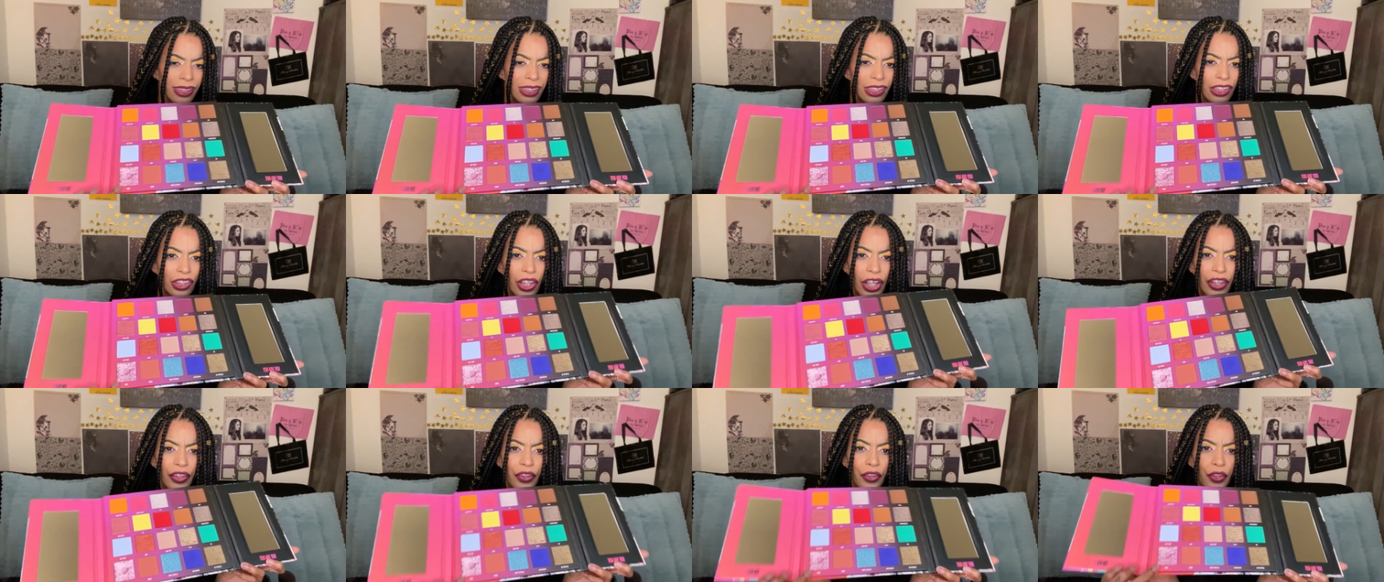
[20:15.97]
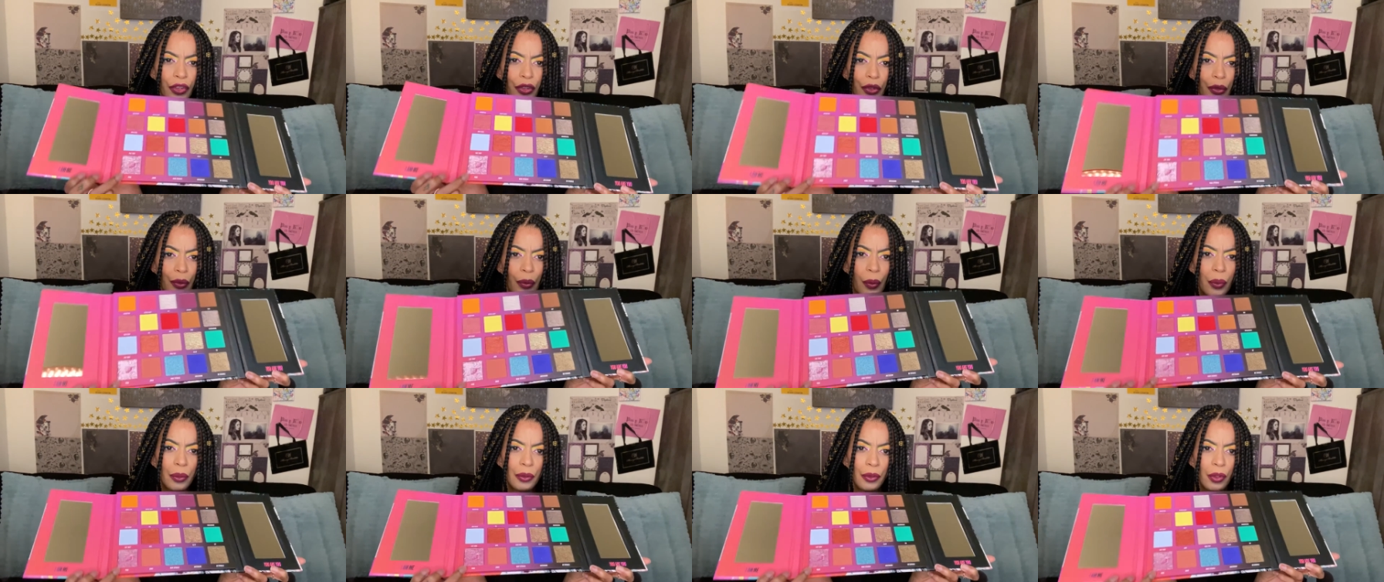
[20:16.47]
like the
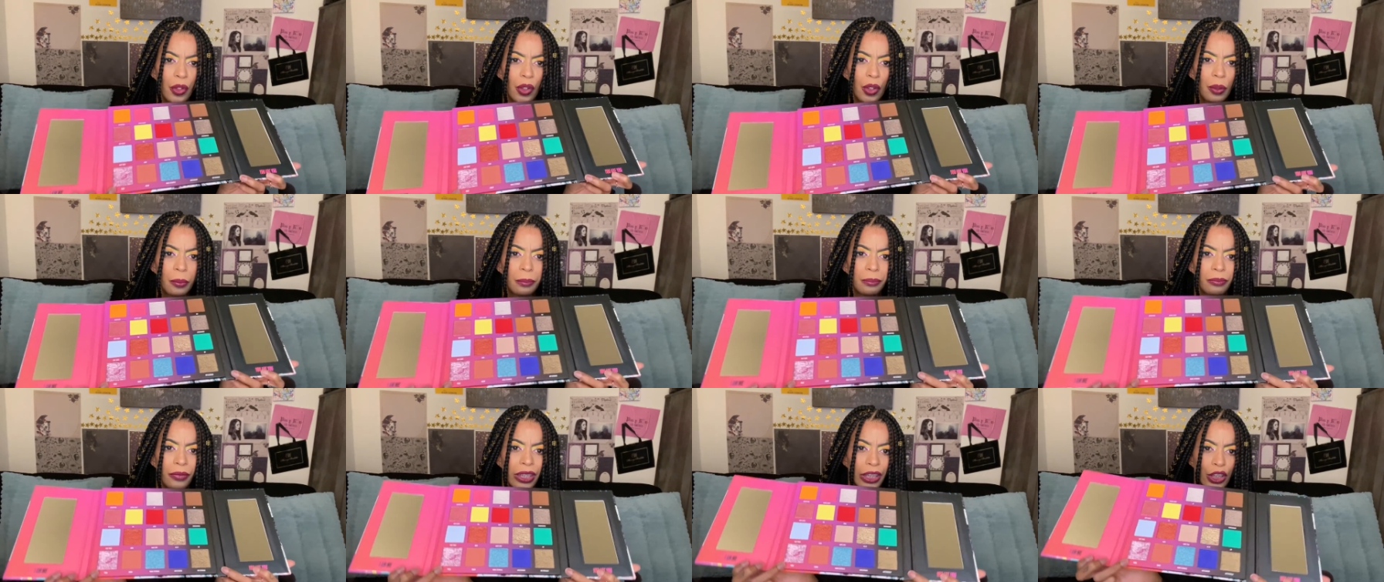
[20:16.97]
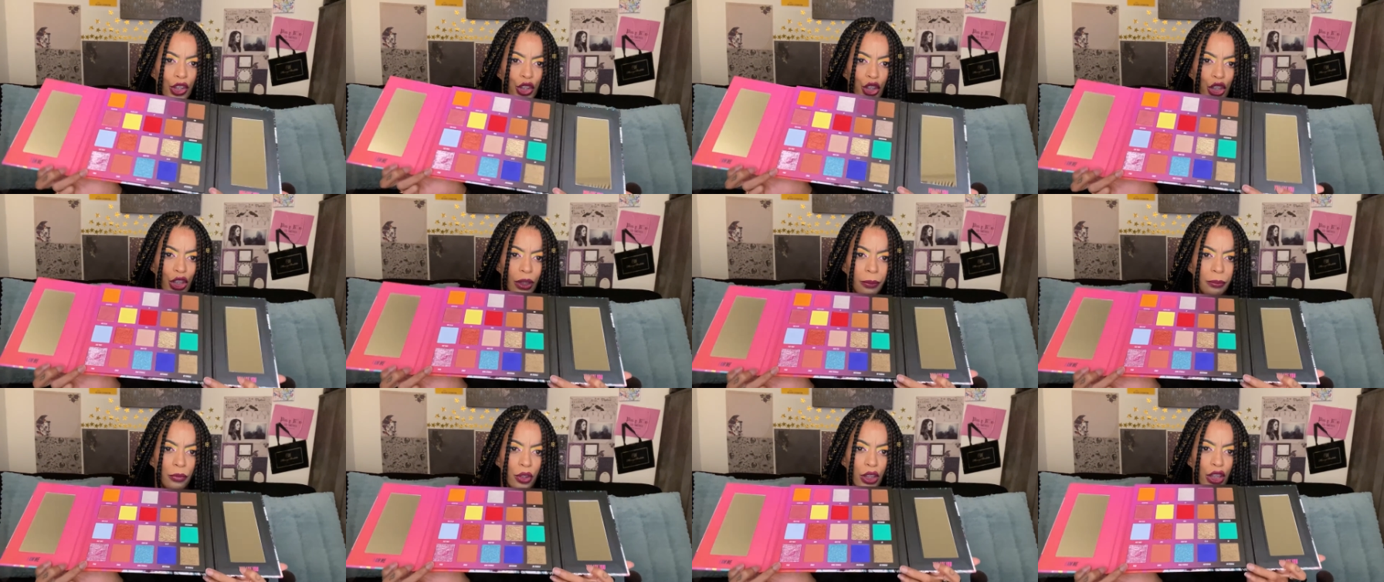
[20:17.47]
duochrome like
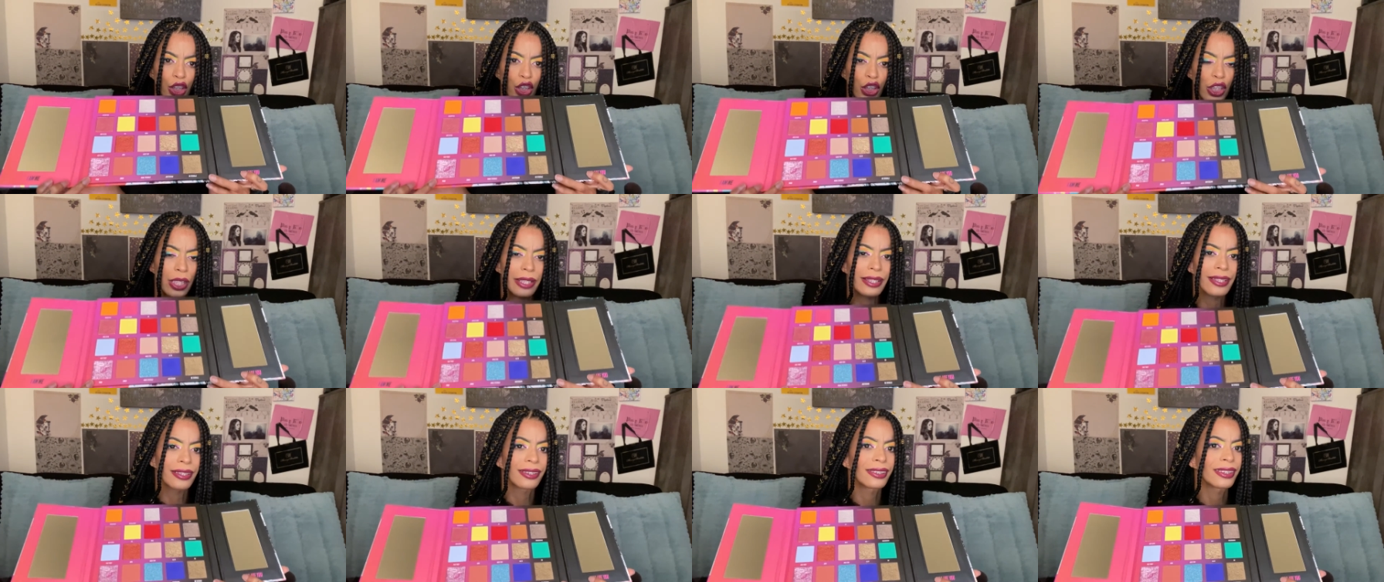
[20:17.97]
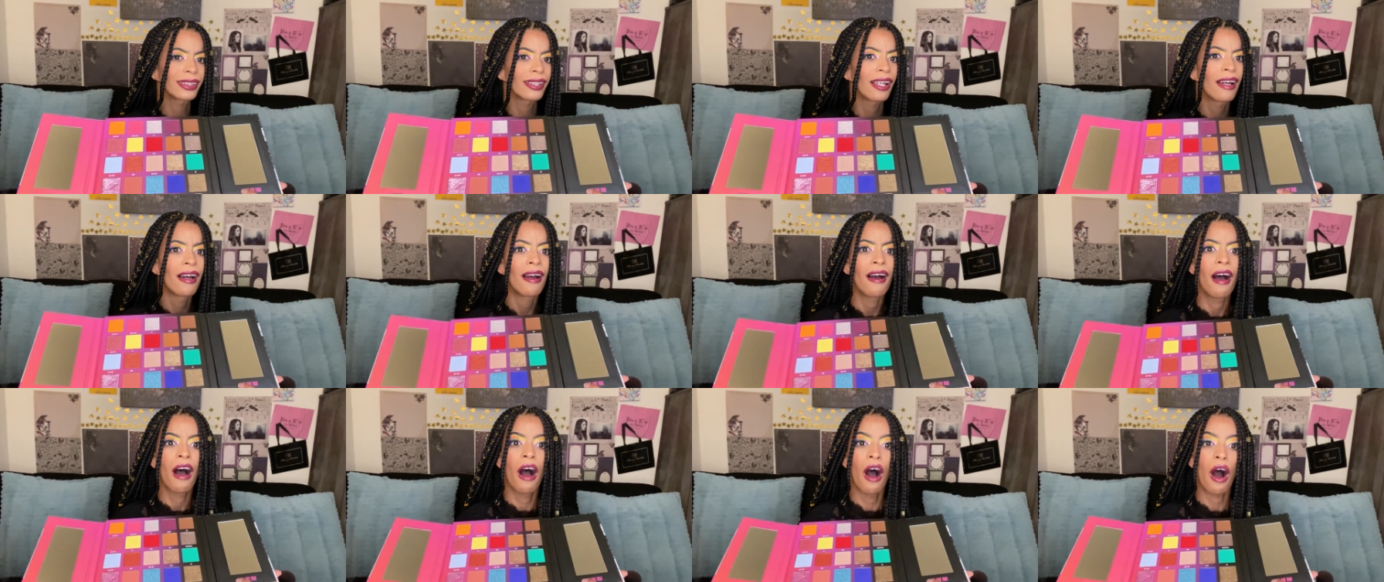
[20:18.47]
shimmery shades
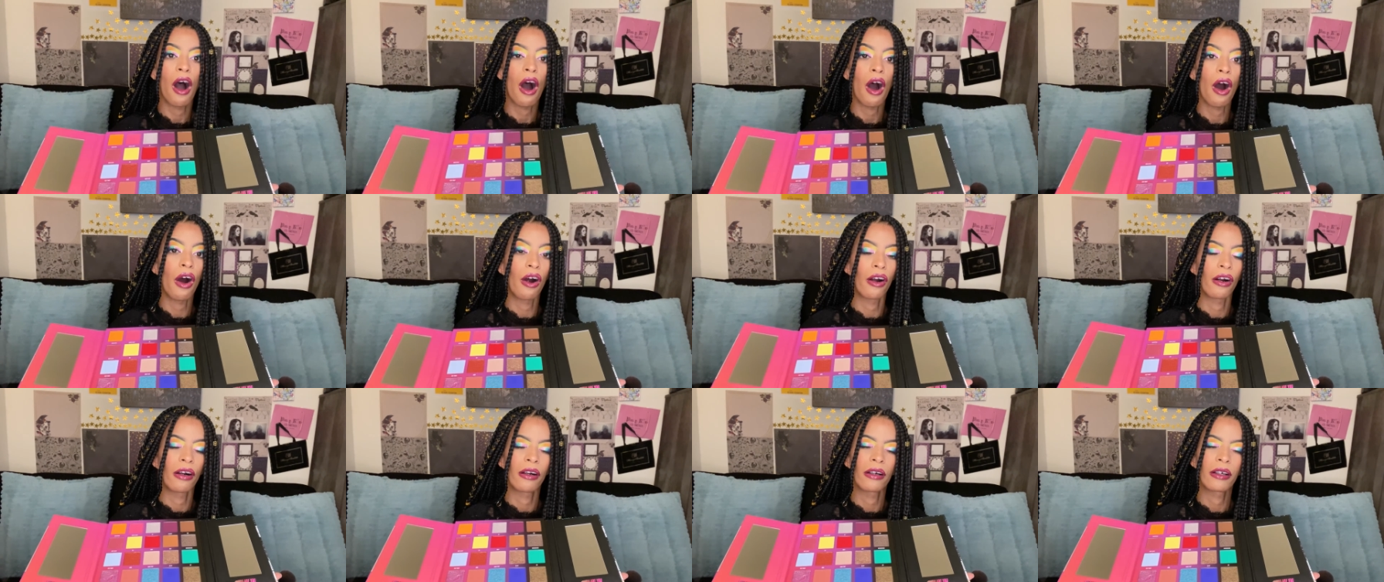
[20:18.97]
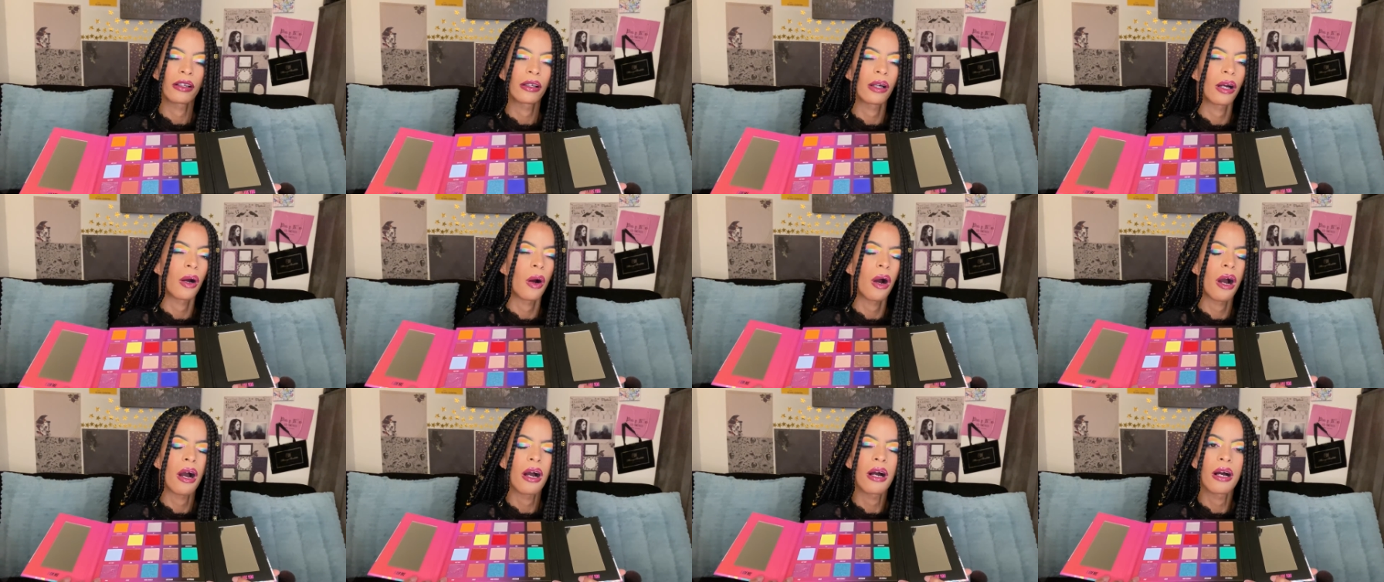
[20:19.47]
are
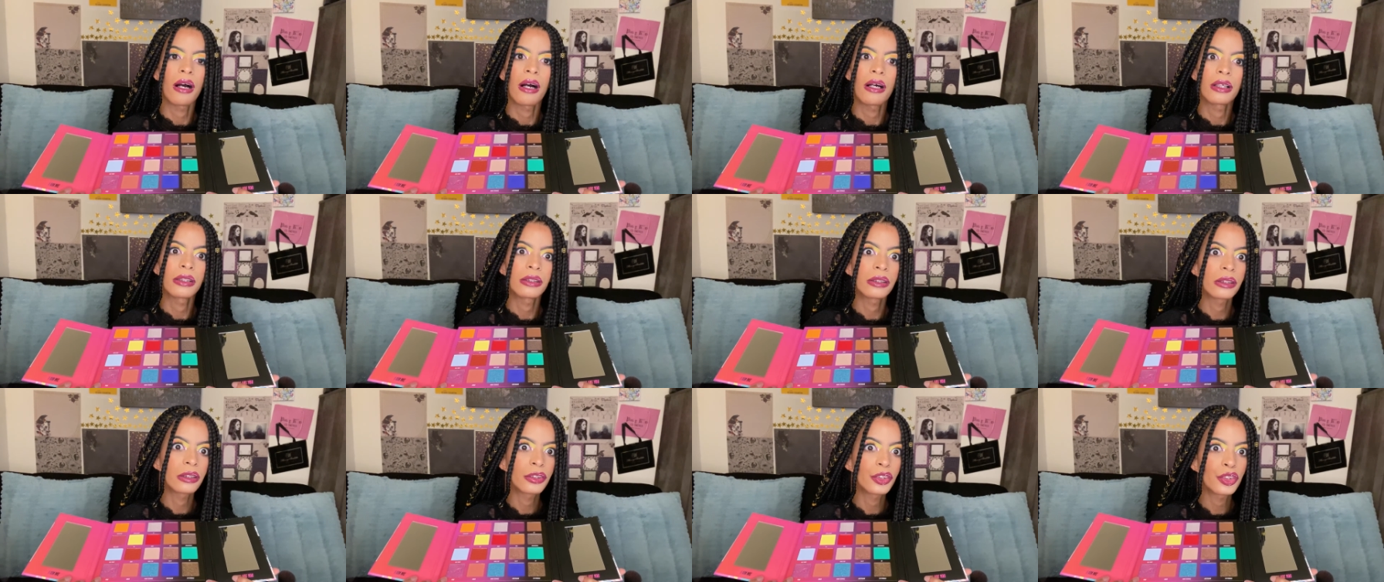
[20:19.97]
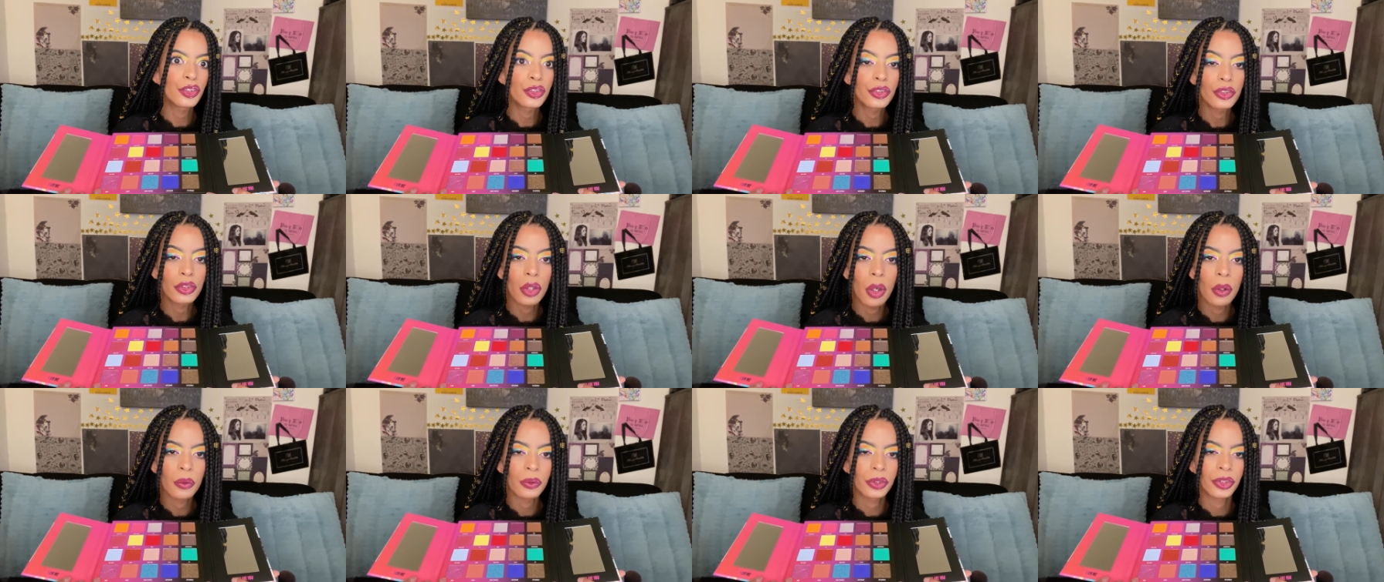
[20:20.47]

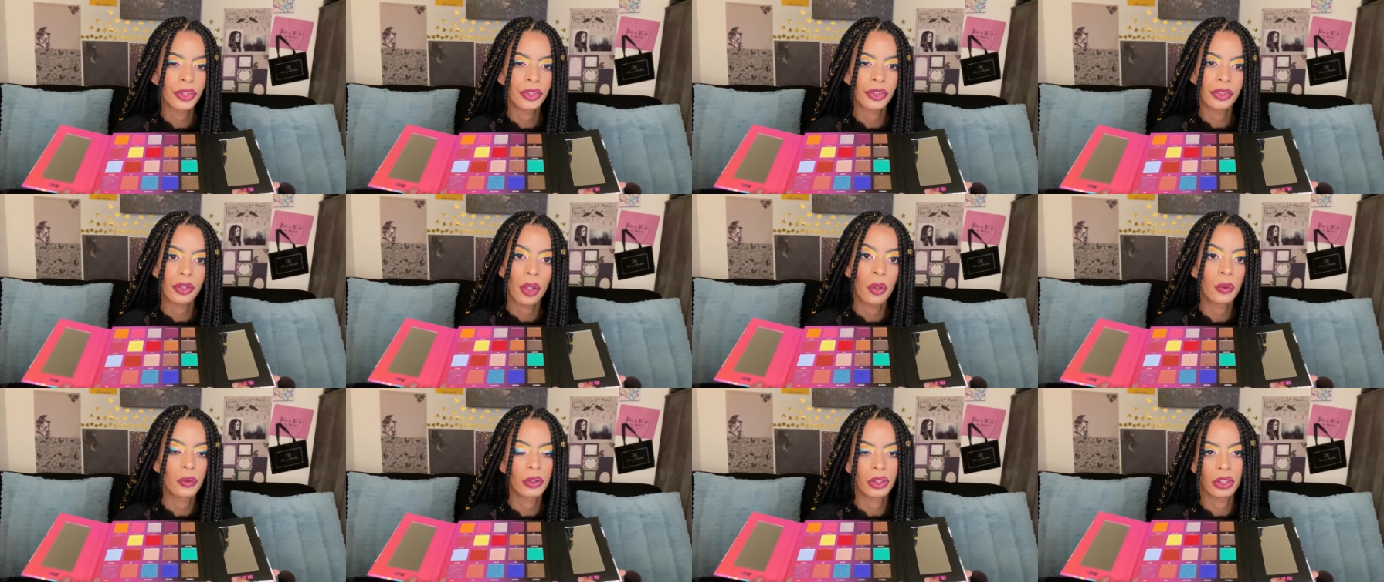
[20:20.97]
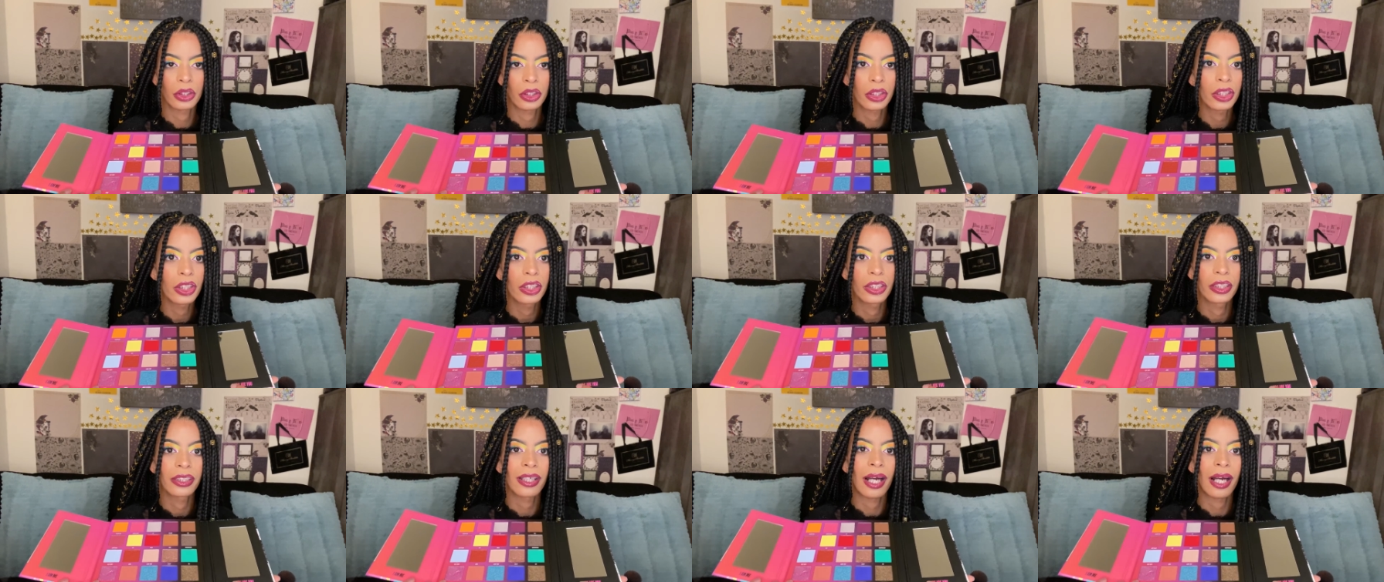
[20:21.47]
so good.